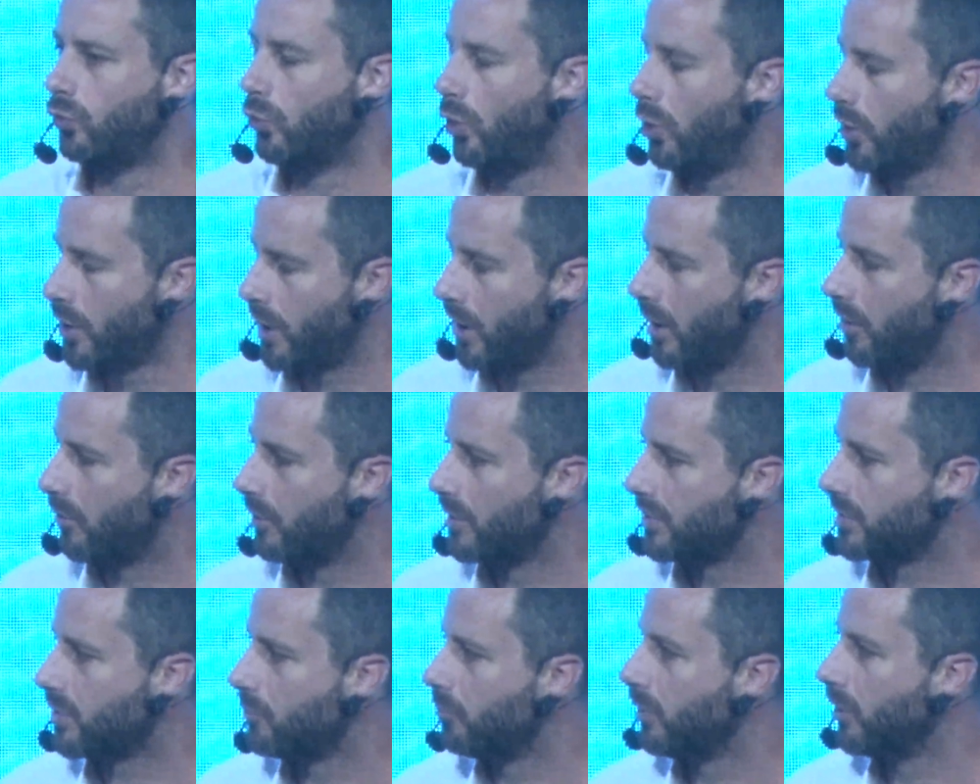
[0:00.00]

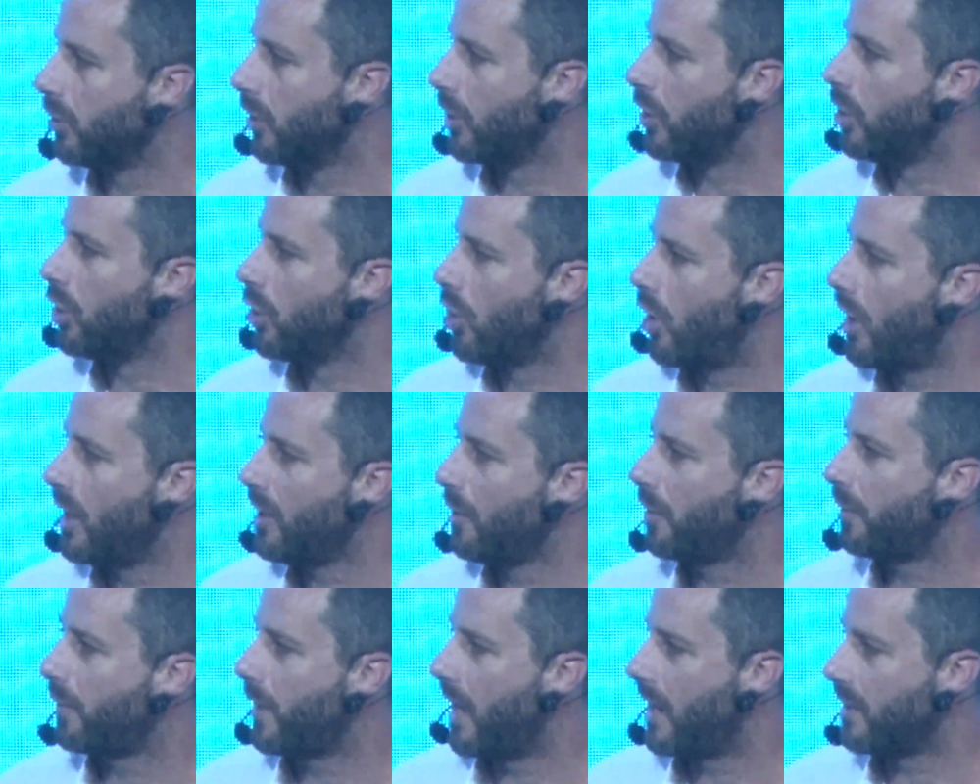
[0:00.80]
Extraordinary. So we got
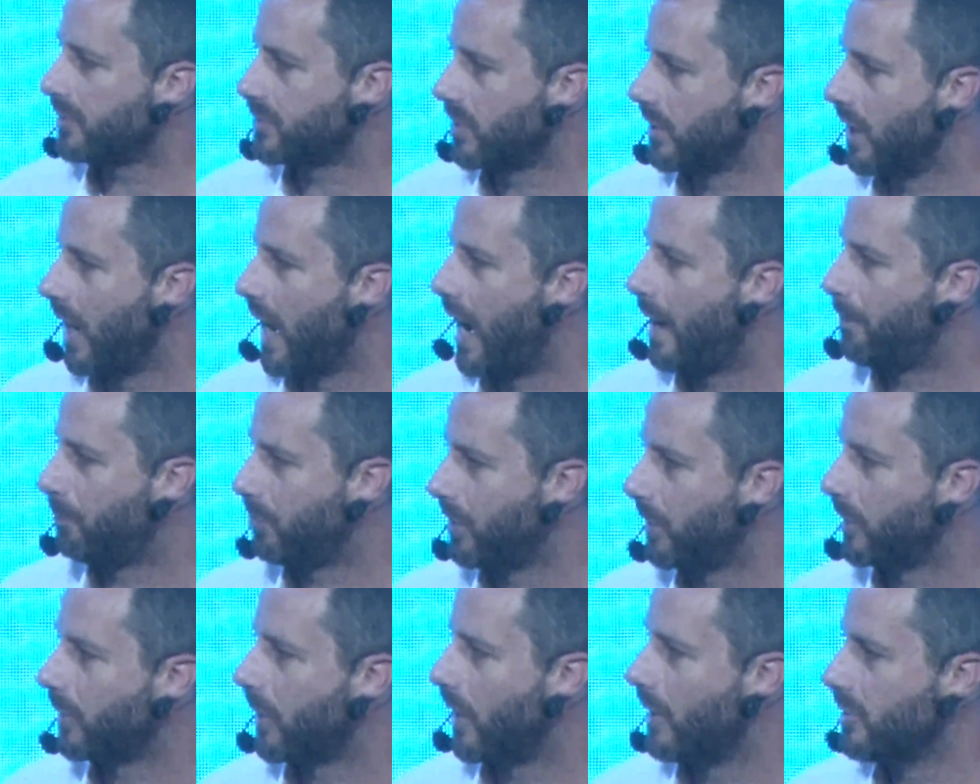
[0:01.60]
9,000
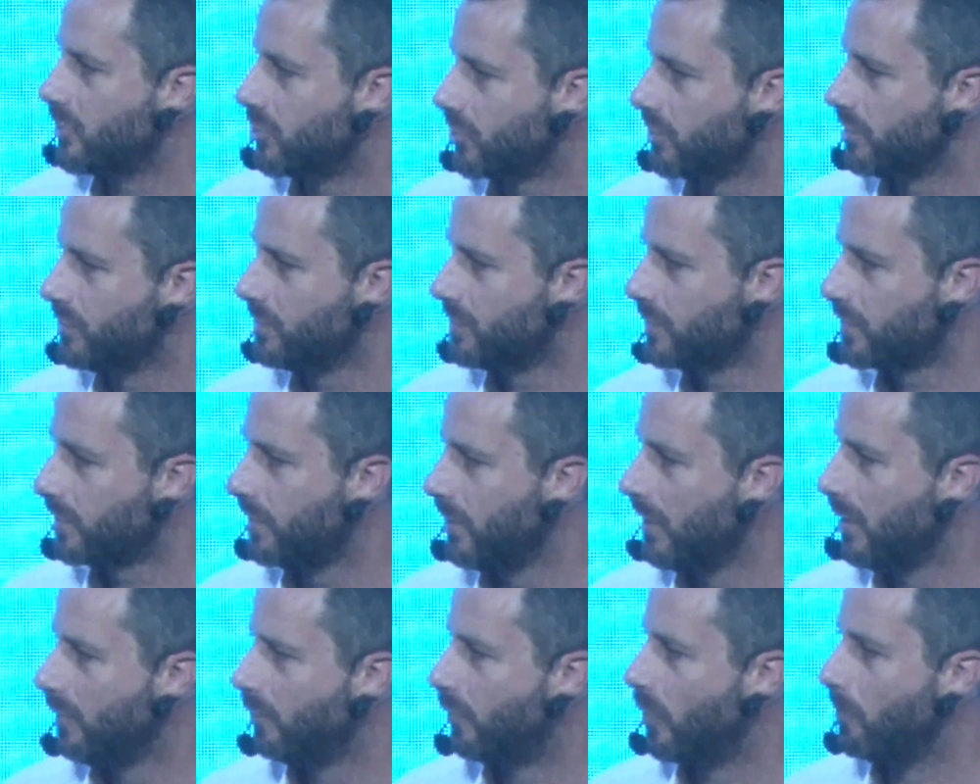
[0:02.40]
applications
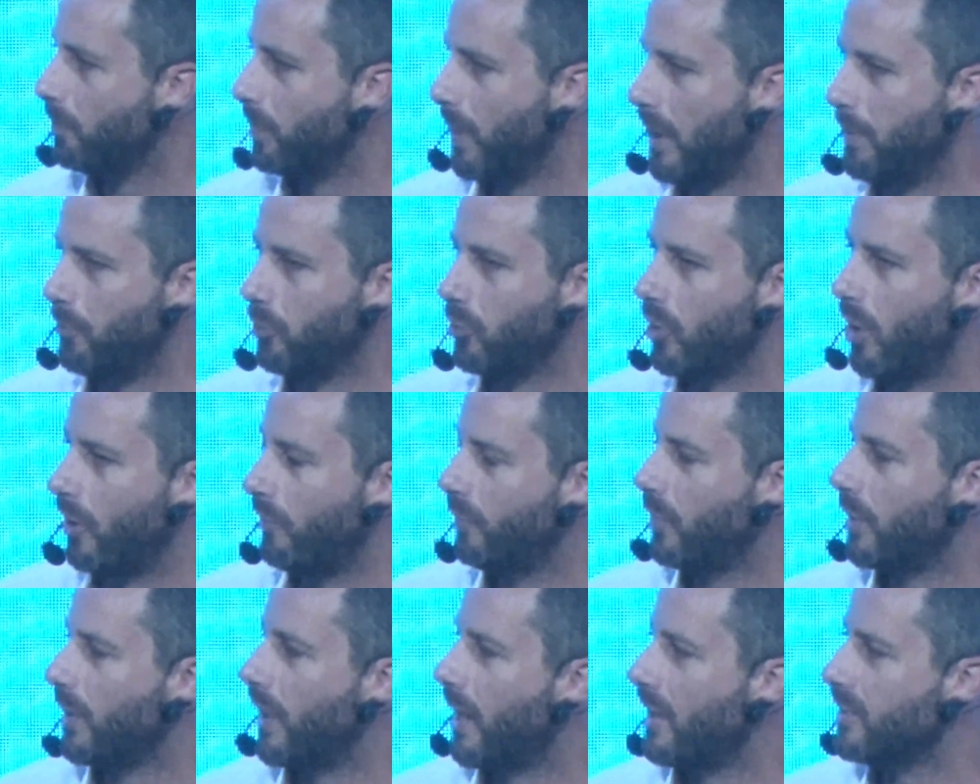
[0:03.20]
from people
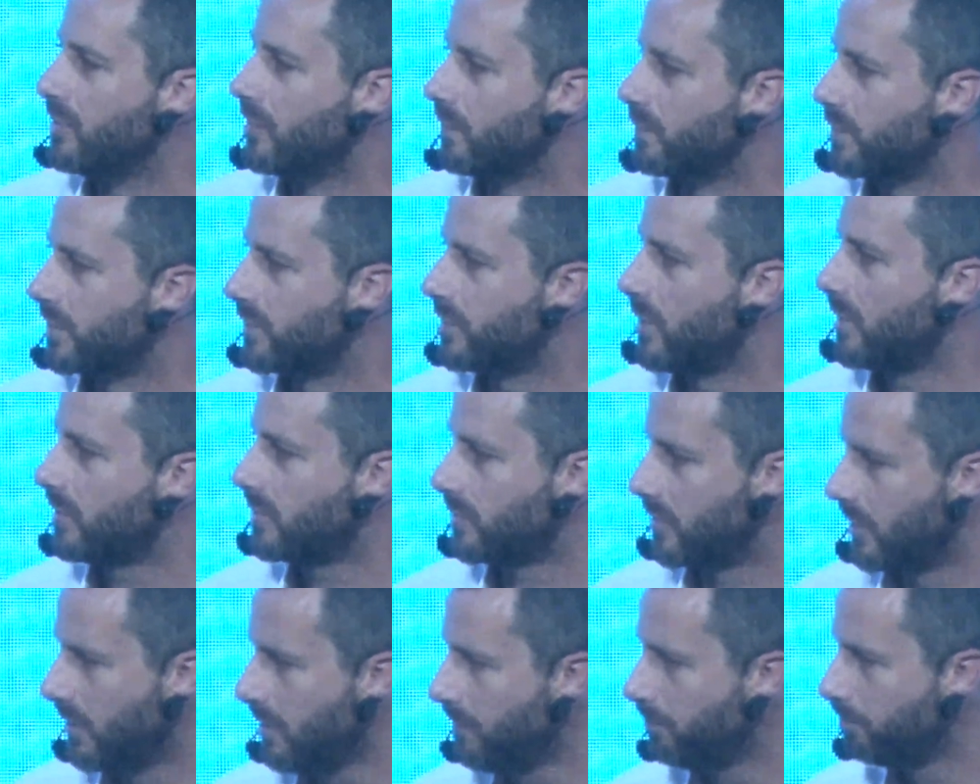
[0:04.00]
over the age of
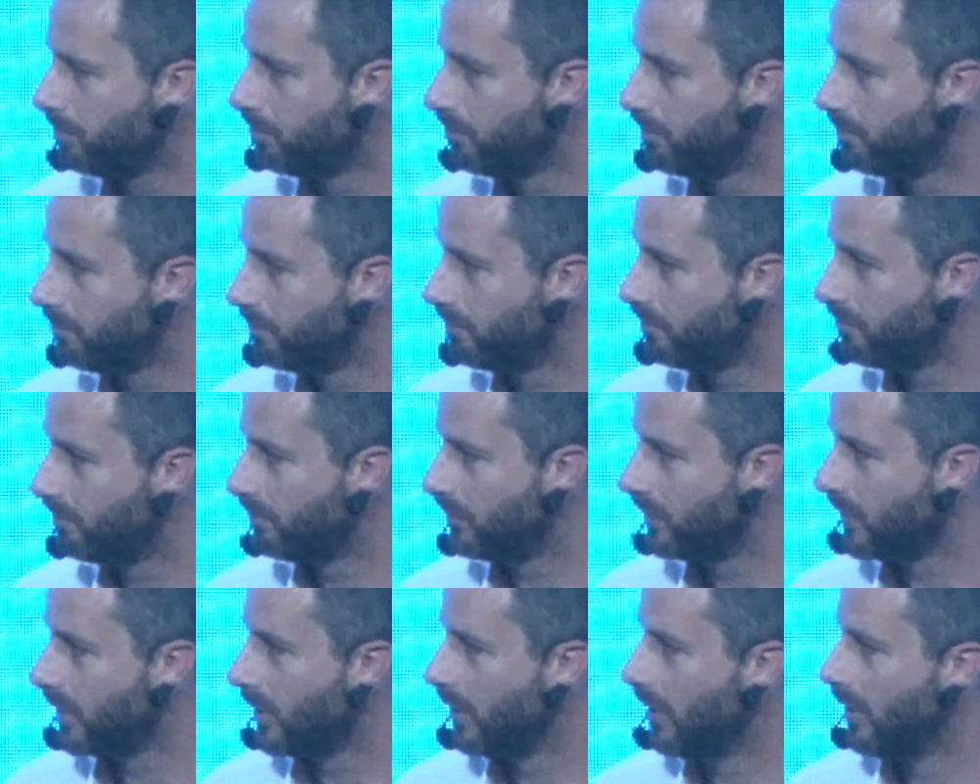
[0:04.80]
60
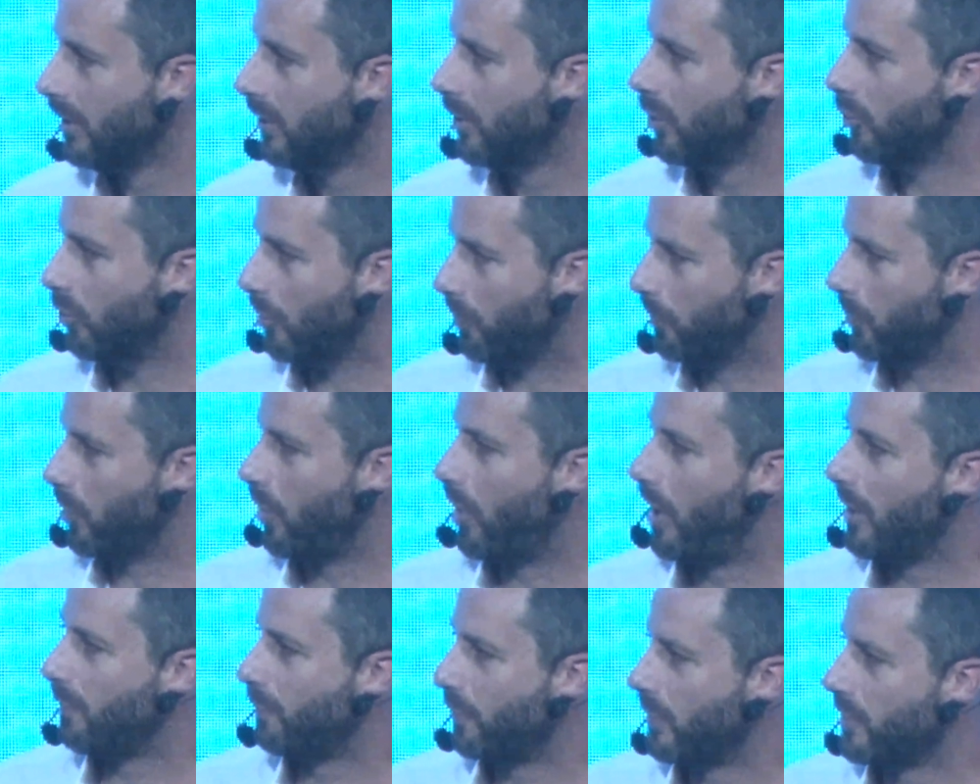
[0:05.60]
who
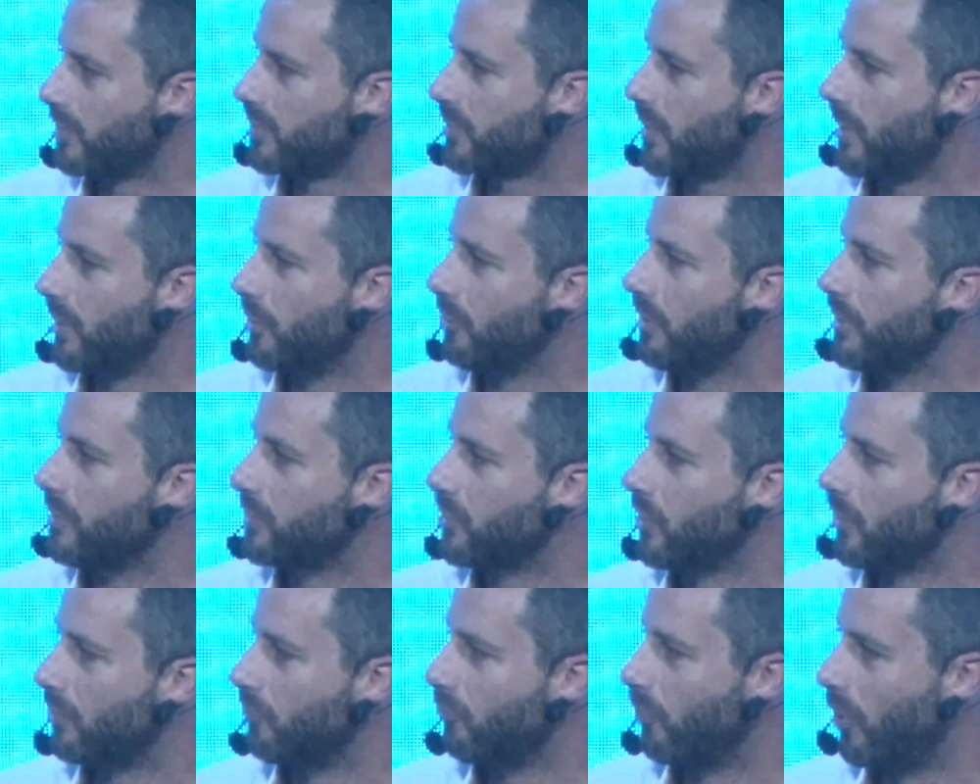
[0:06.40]
applied for the senior
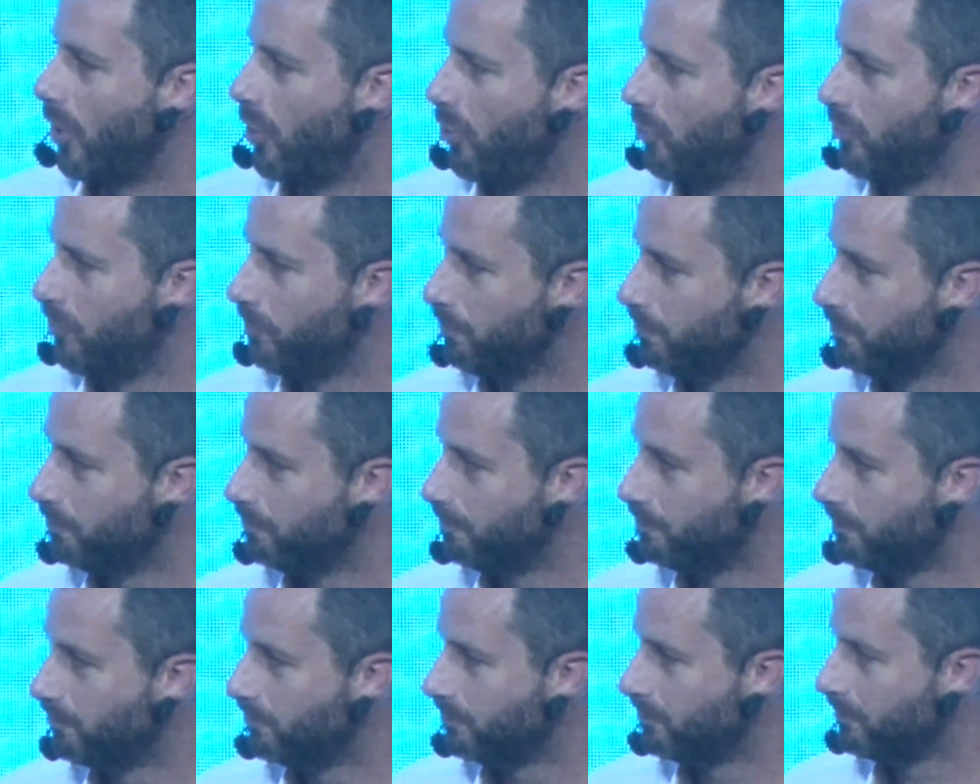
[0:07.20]
intern role.
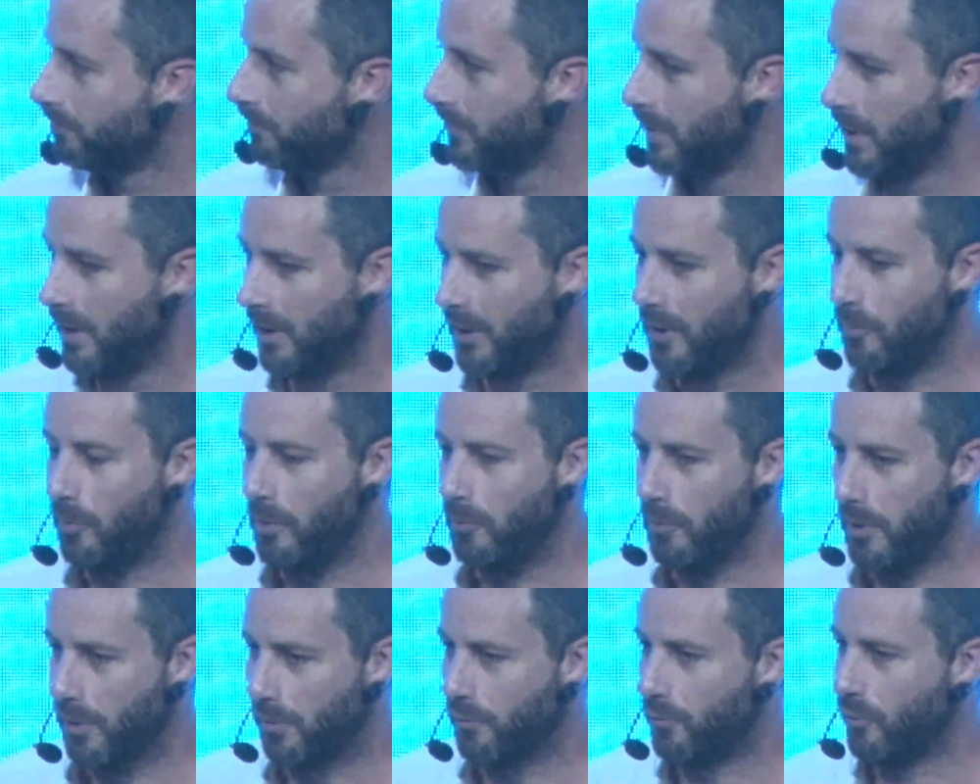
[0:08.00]
Then we
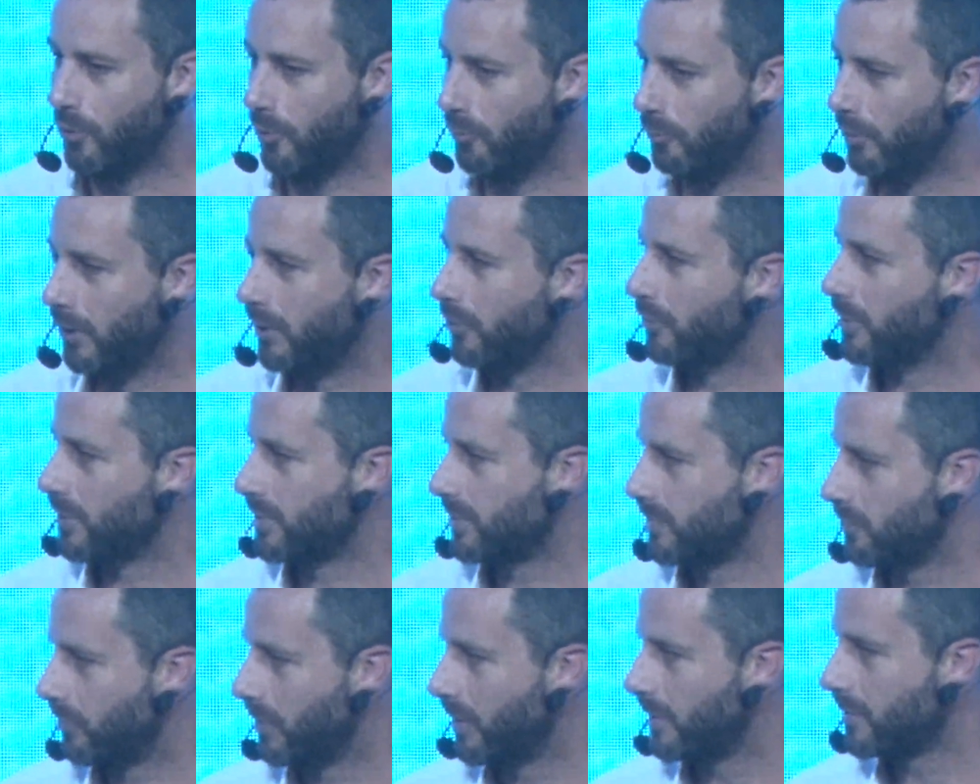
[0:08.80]
went through a
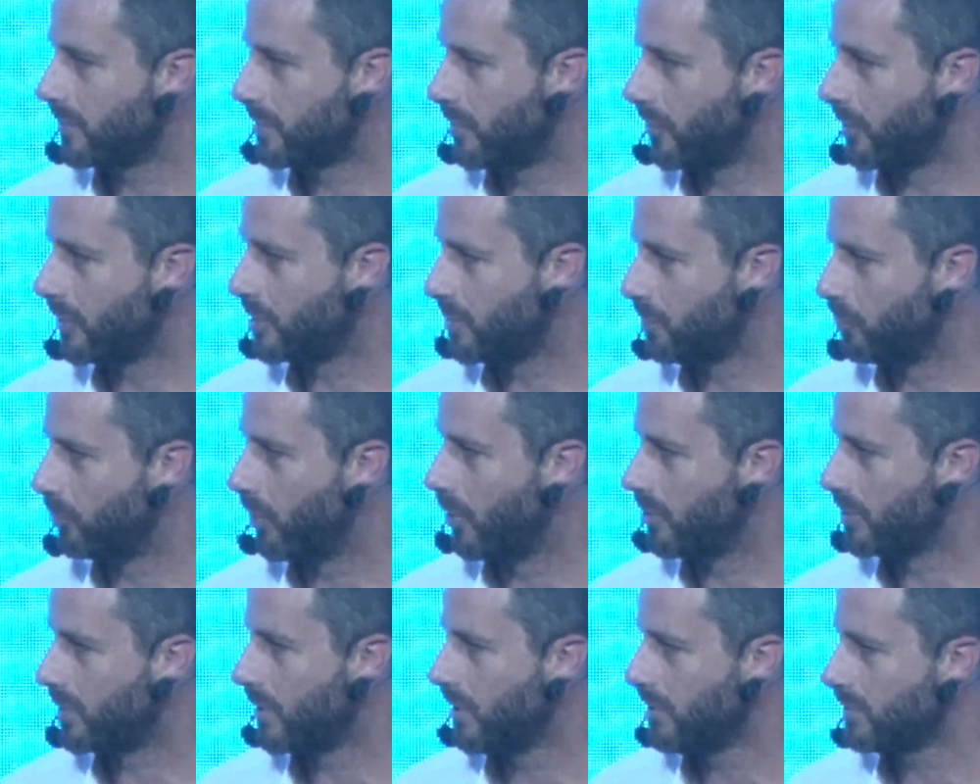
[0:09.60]
rigorous selection
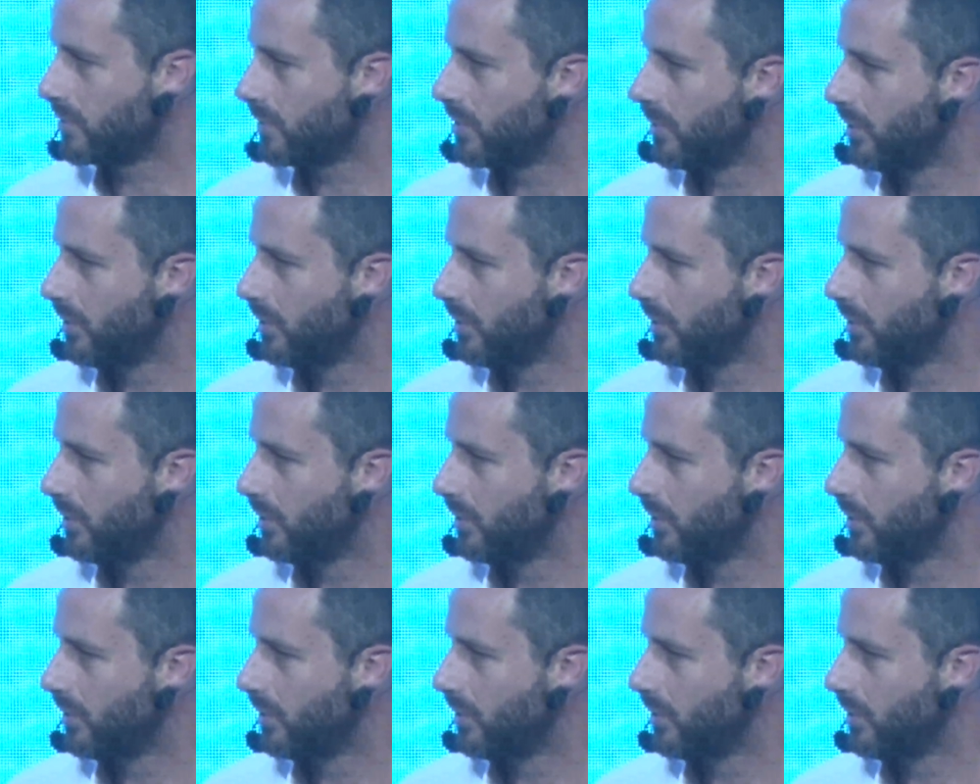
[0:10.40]
process.